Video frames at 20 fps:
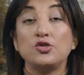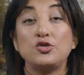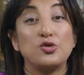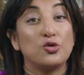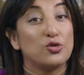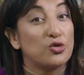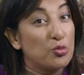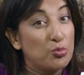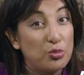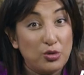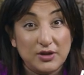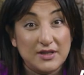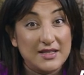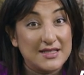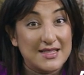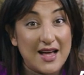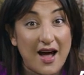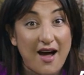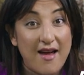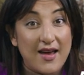durable
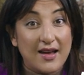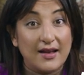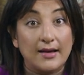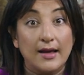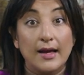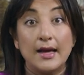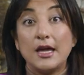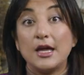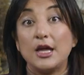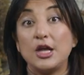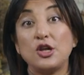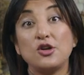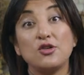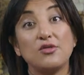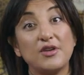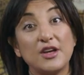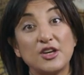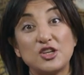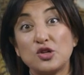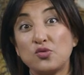design,
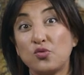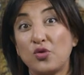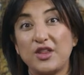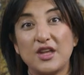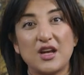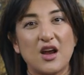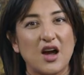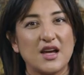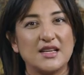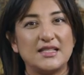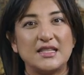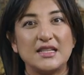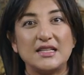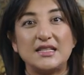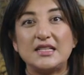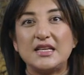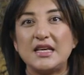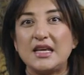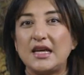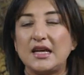innovation within
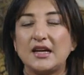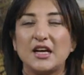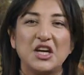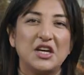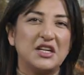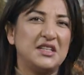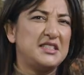ICT,